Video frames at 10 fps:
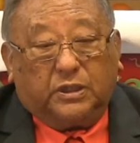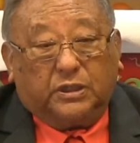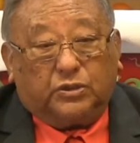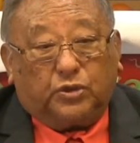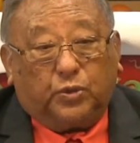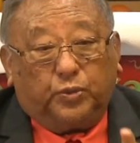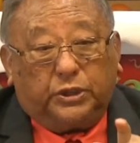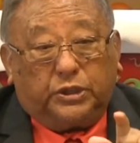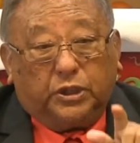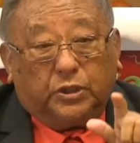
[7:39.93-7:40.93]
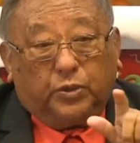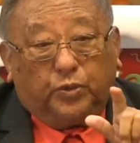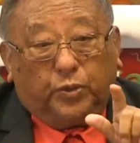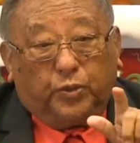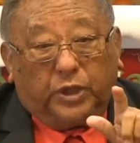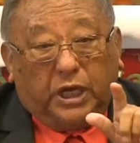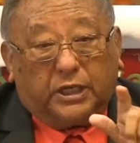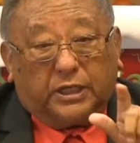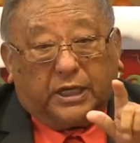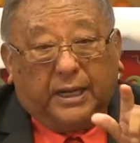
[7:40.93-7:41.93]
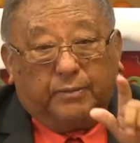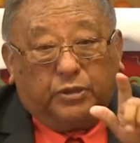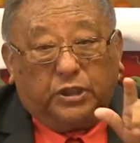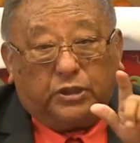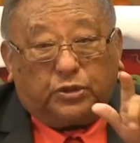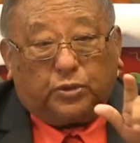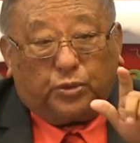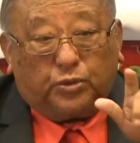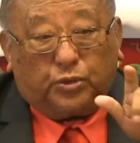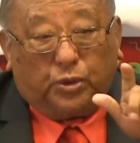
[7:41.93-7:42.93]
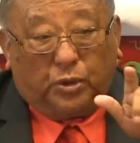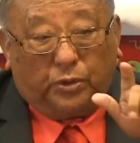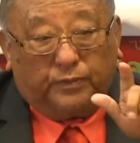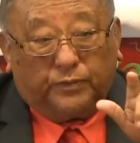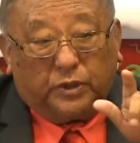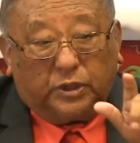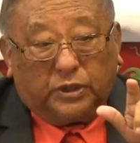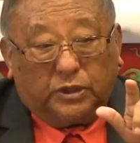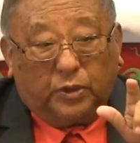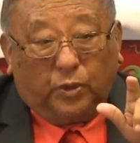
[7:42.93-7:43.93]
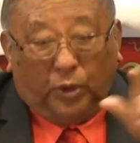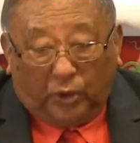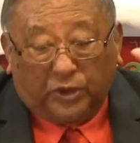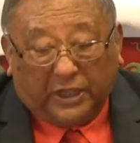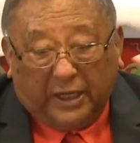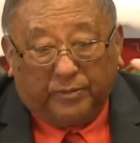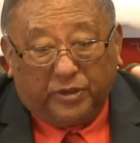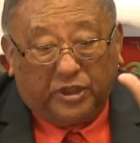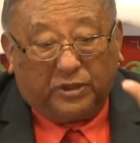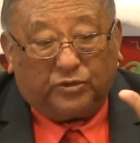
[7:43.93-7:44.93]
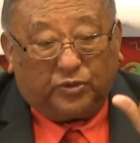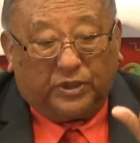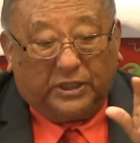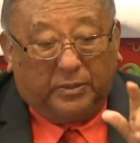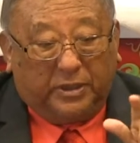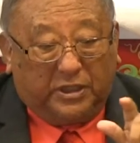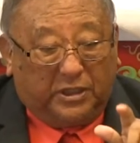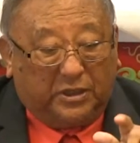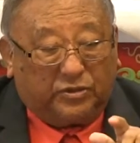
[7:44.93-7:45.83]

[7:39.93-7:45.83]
So which under communist control, the old communist, whatever it